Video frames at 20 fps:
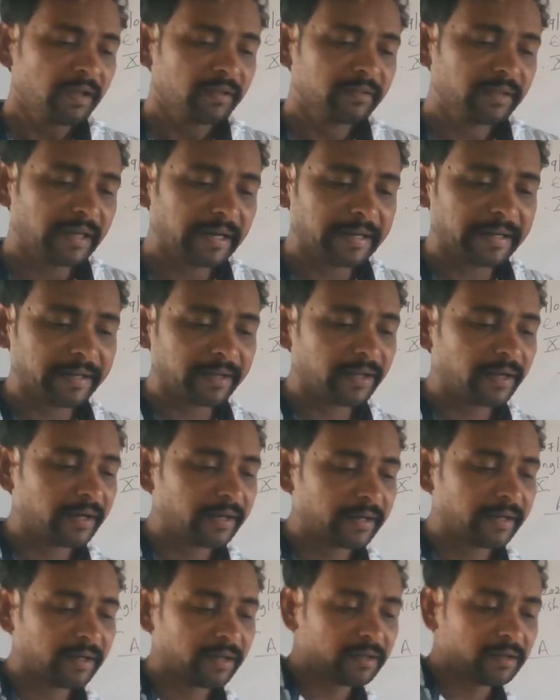They lingered
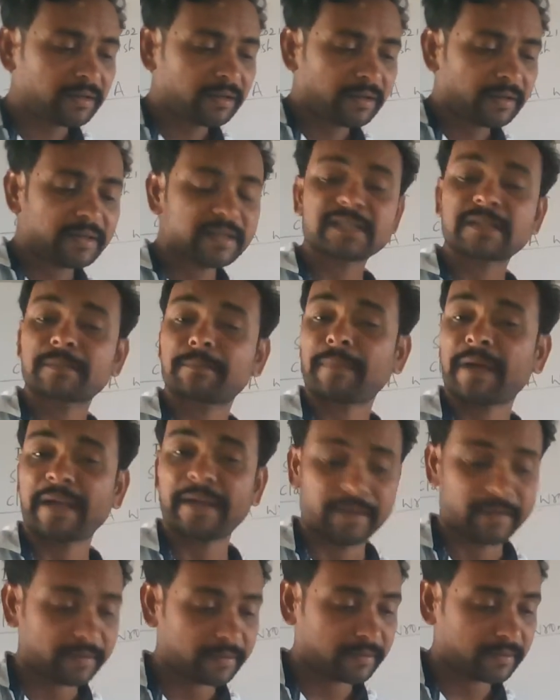in his
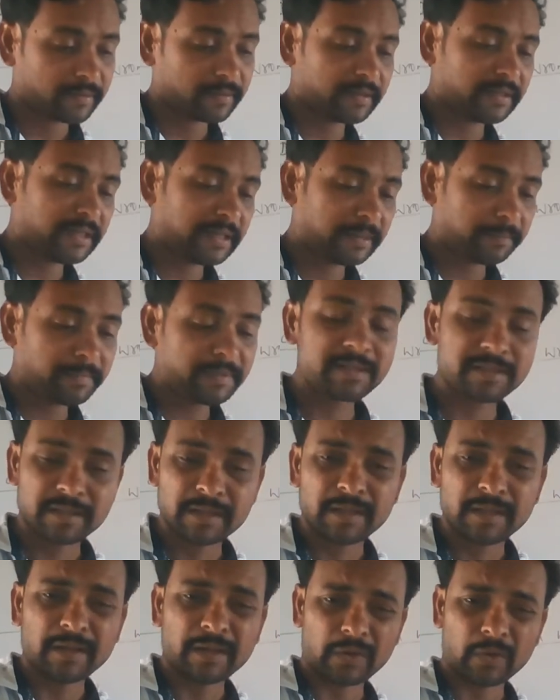mind. It
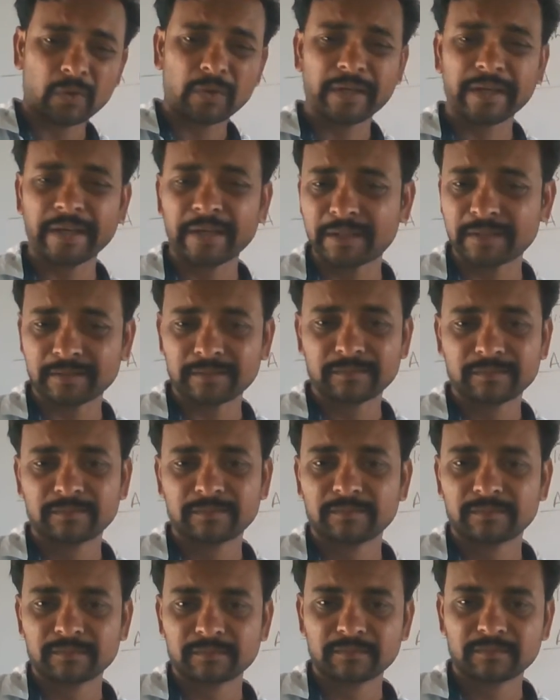means
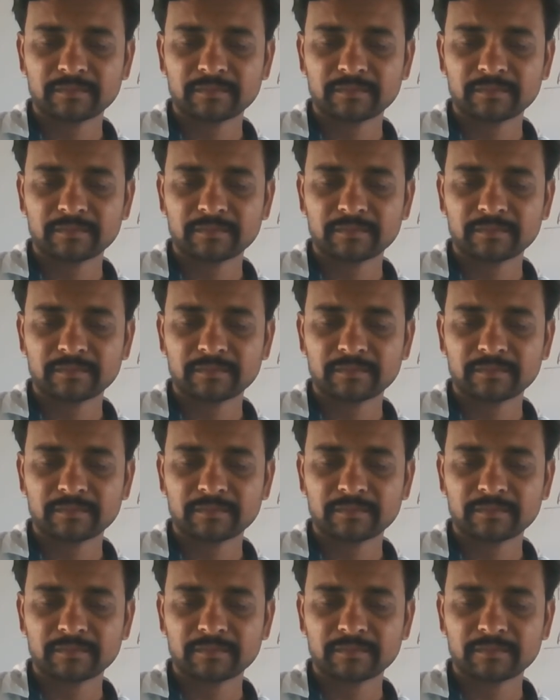rotate.